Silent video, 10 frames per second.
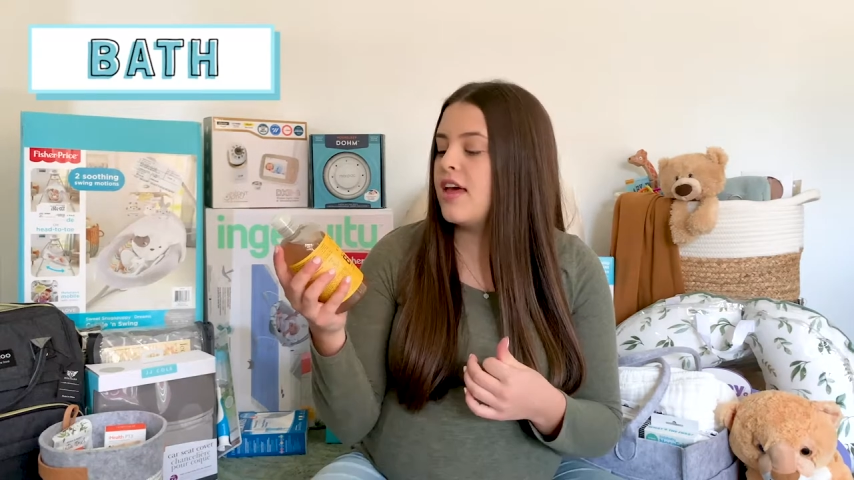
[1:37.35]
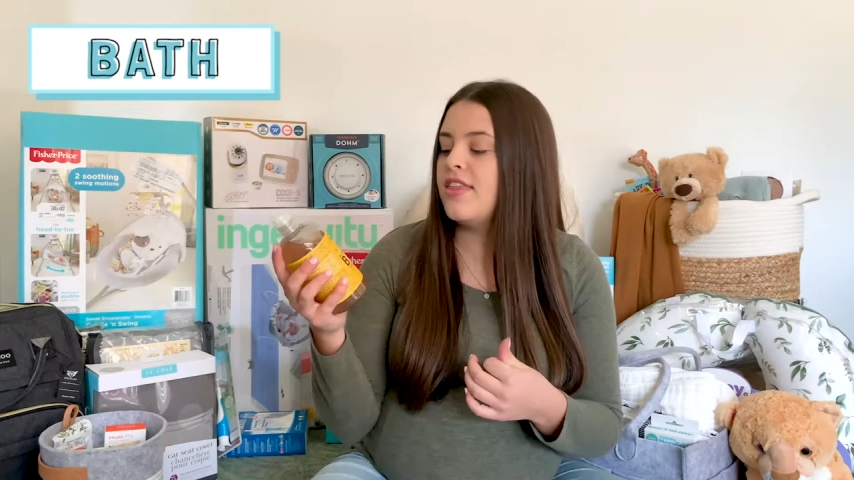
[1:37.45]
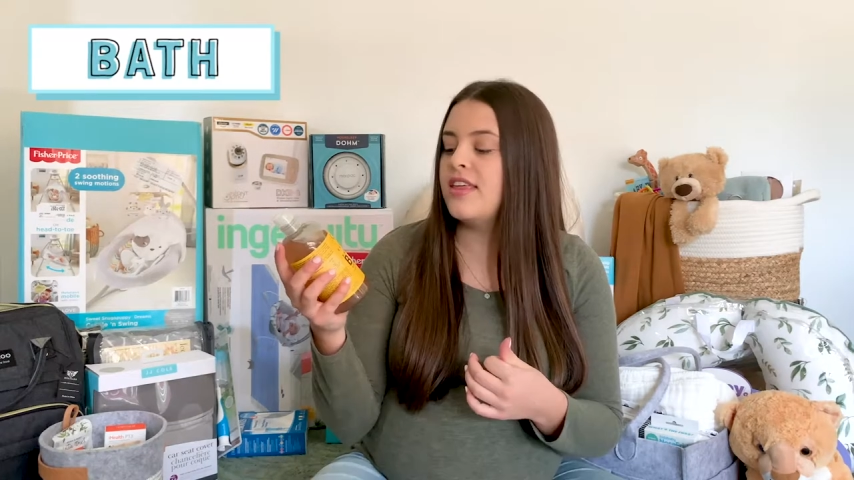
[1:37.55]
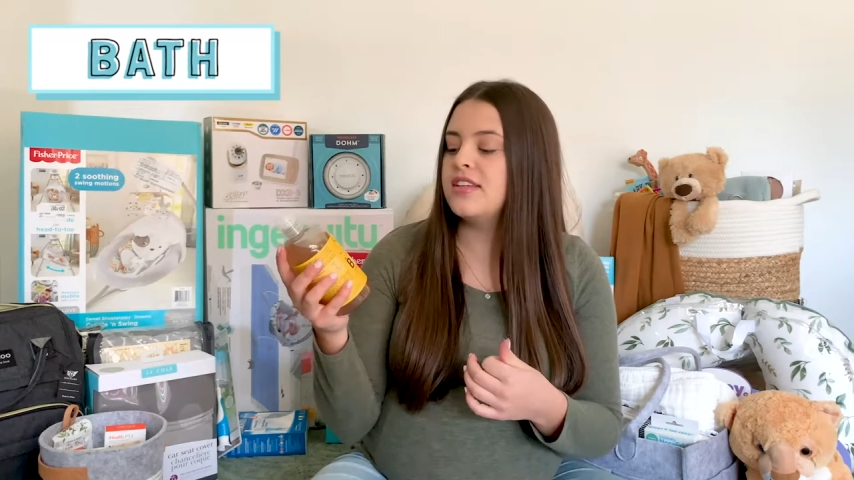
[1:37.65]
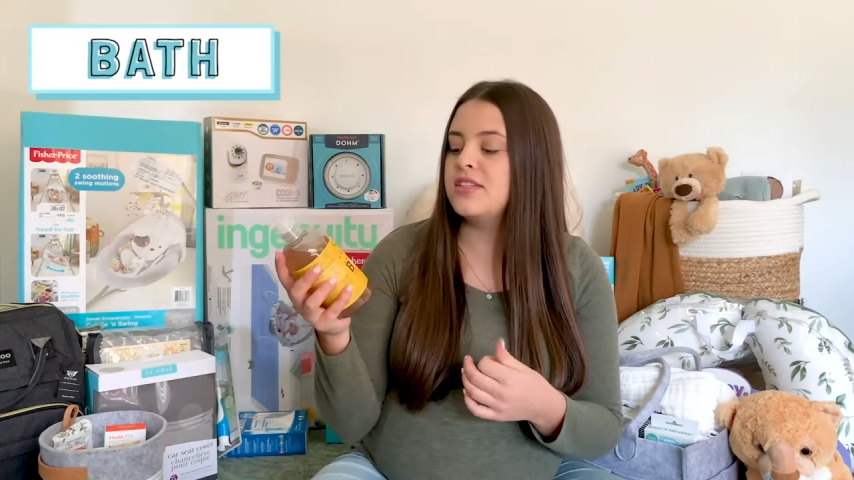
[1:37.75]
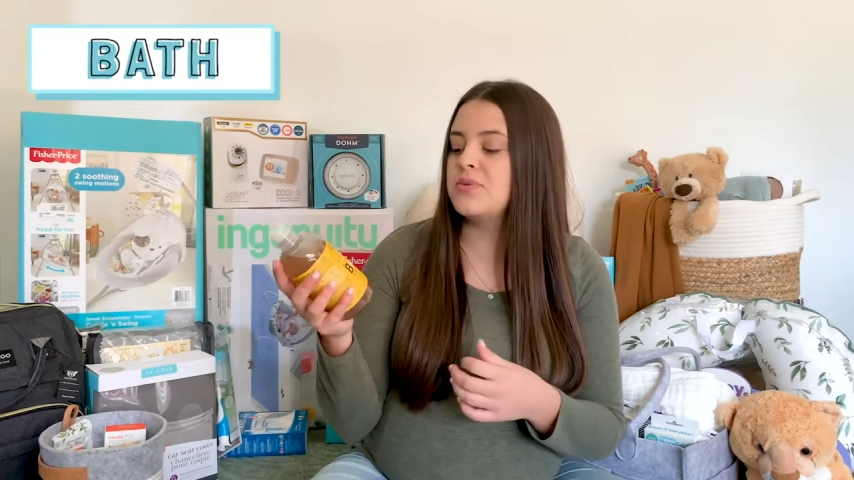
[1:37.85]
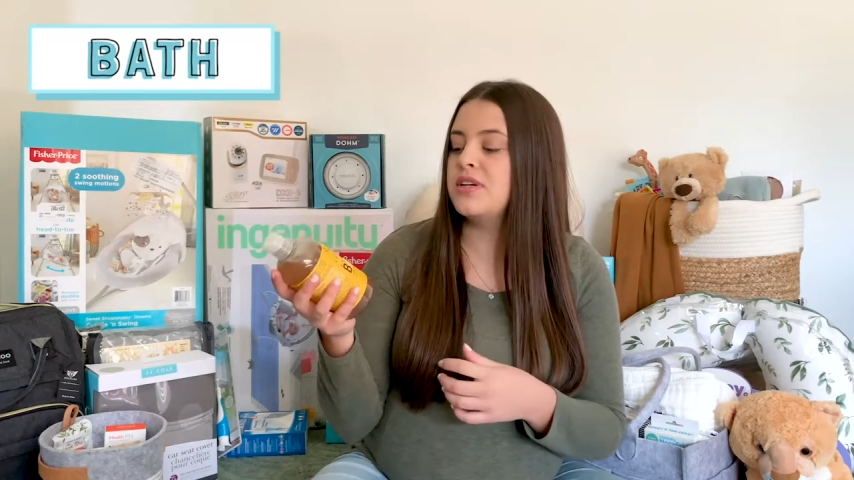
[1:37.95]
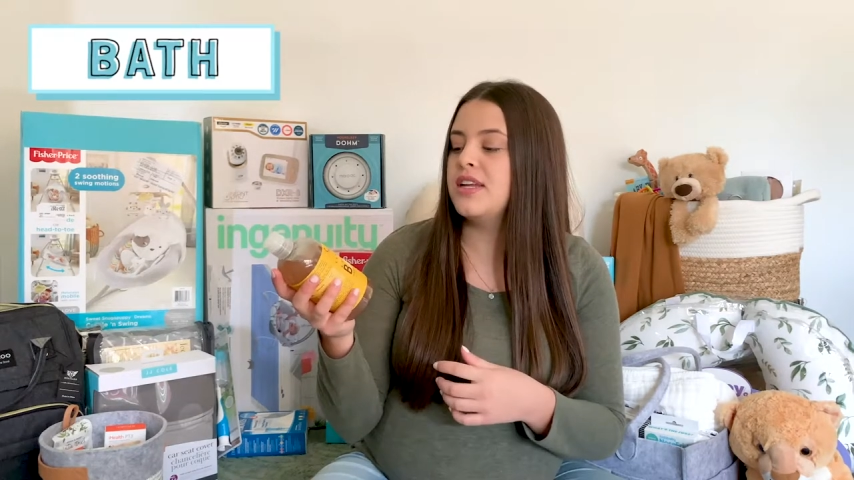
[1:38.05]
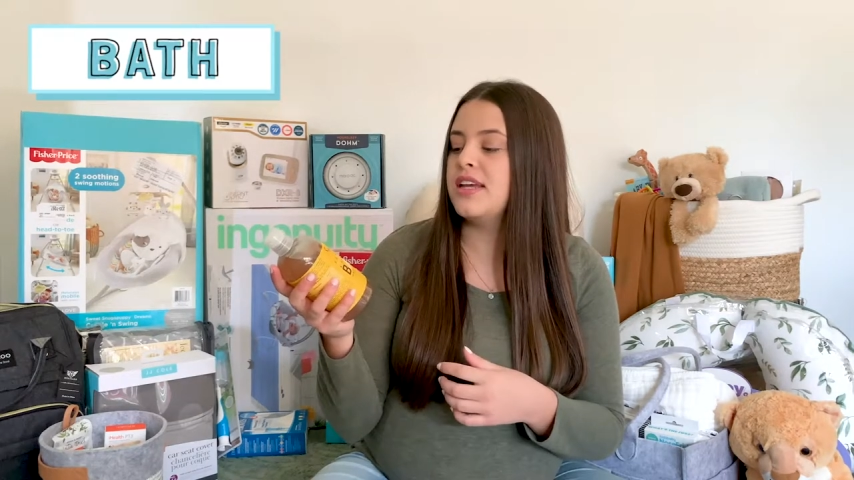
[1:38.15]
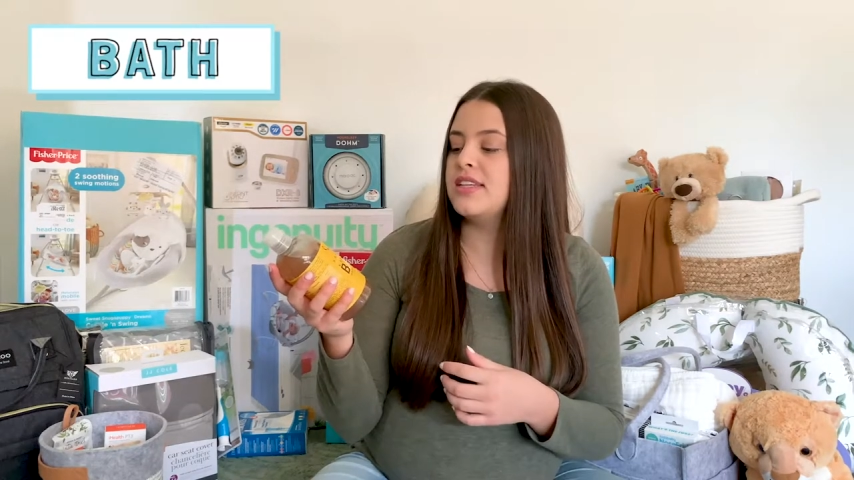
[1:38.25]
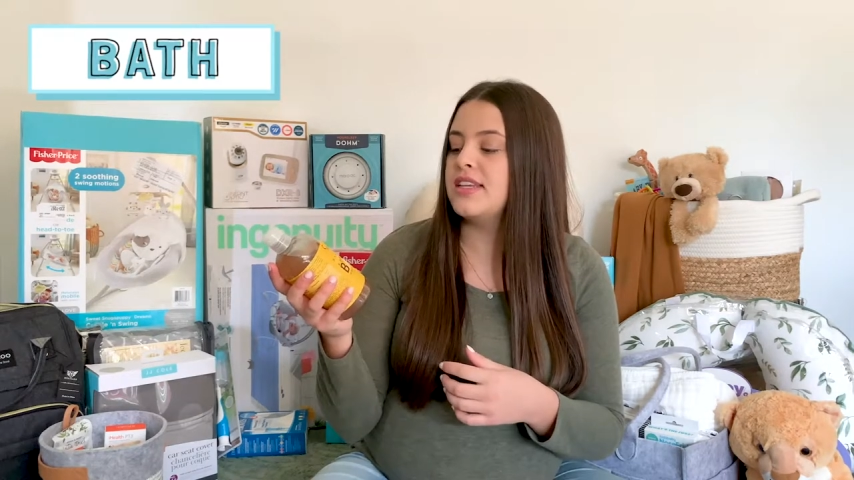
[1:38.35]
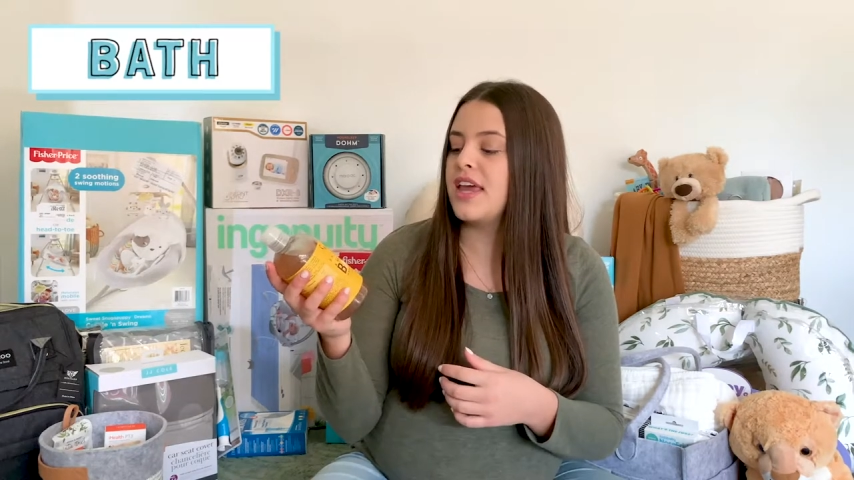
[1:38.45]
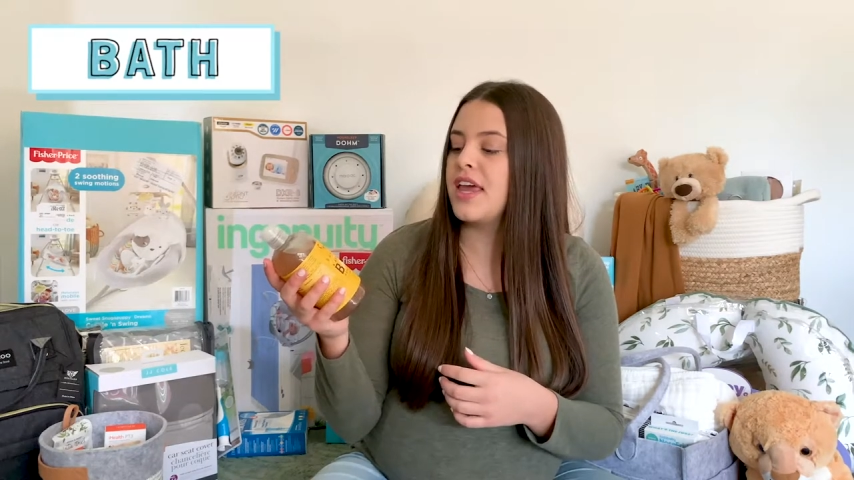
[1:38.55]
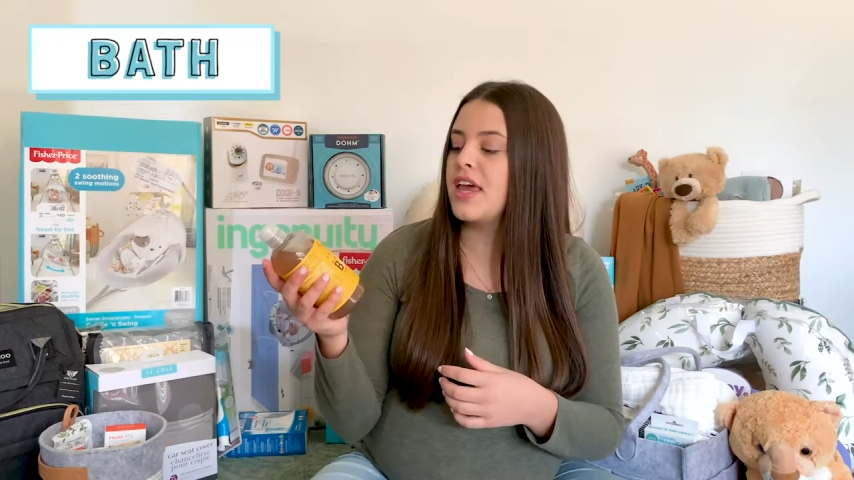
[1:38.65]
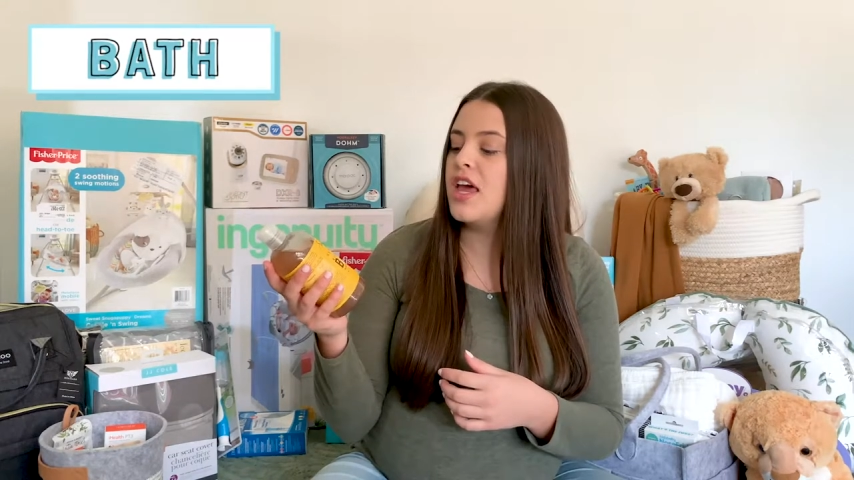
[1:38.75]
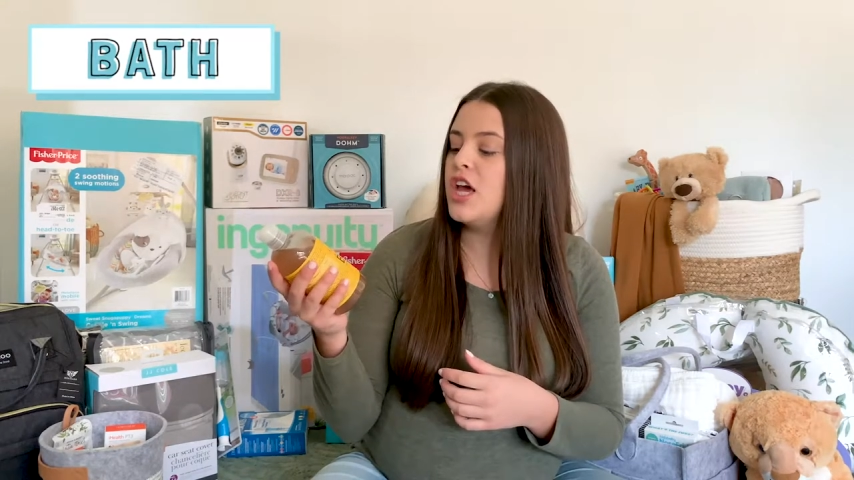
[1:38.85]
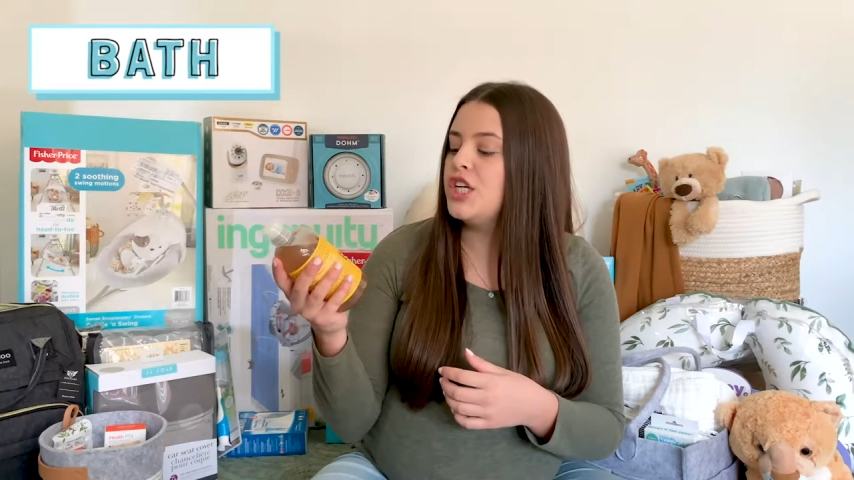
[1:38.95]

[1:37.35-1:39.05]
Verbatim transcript: And this one is a